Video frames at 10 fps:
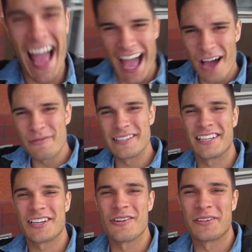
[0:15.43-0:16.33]
How is
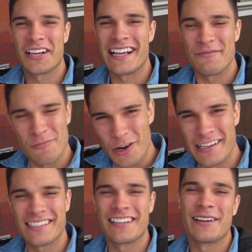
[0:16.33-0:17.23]
it going guys? What
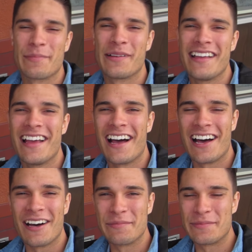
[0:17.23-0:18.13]
is up?
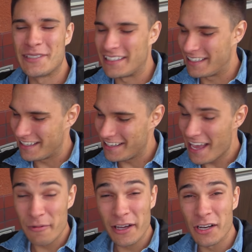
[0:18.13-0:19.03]
Um,
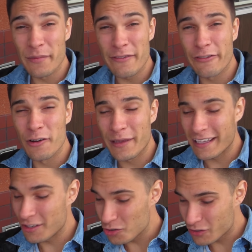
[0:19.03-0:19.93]
yeah, we're gonna be filming
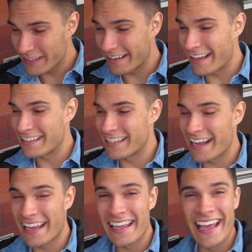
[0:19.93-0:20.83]
in UCLA
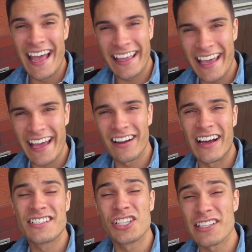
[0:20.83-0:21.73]
today. Again,
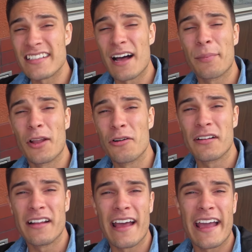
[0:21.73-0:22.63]
I just
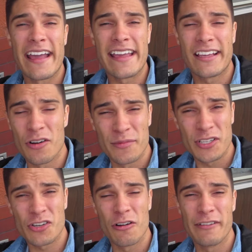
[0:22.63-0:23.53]
uploaded a
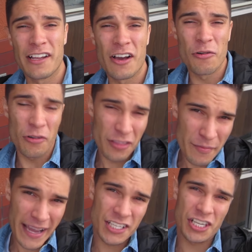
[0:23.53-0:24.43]
comment troll video on the
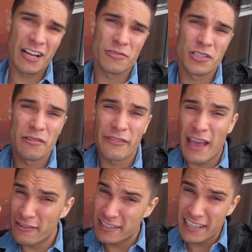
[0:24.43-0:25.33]
main channel, so if
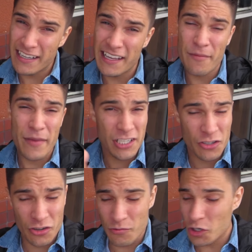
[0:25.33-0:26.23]
you haven't seen it yet, make
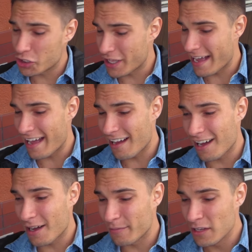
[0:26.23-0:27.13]
sure you watch that.
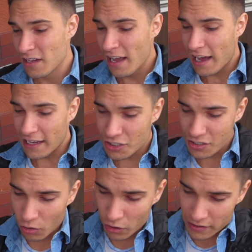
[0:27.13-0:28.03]
Um, I
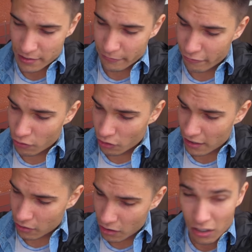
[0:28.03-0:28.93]
just ordered some food, I got